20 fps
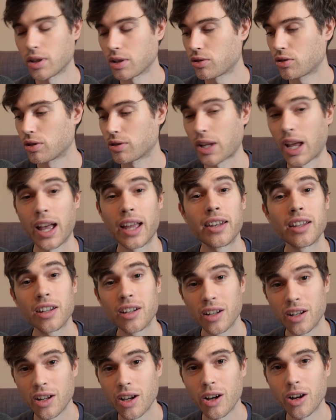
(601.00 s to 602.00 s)
It's just I
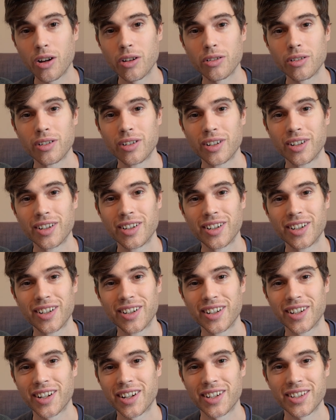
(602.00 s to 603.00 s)
didn't know
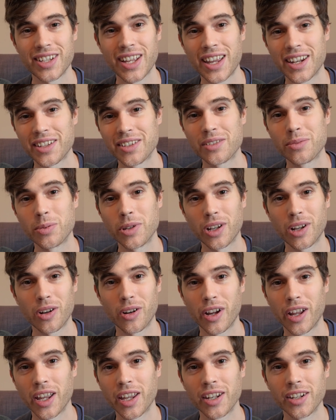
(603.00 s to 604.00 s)
because I didn't speak
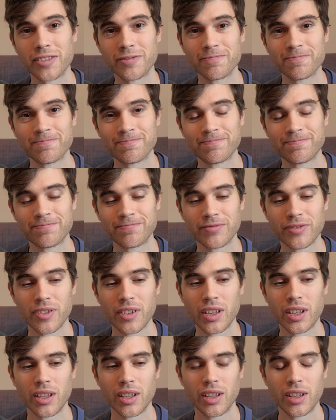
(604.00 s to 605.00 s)
Korean.
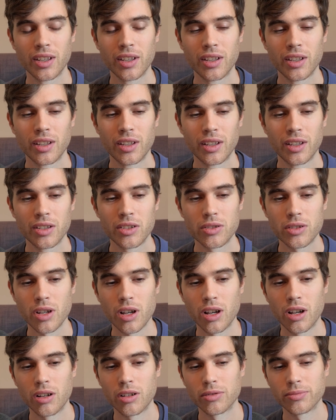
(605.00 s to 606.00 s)

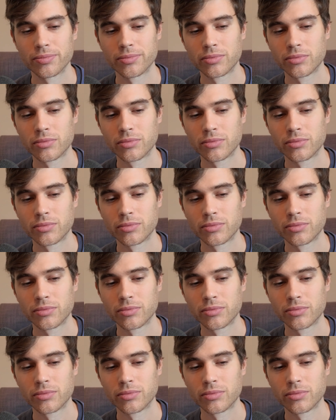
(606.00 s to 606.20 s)
So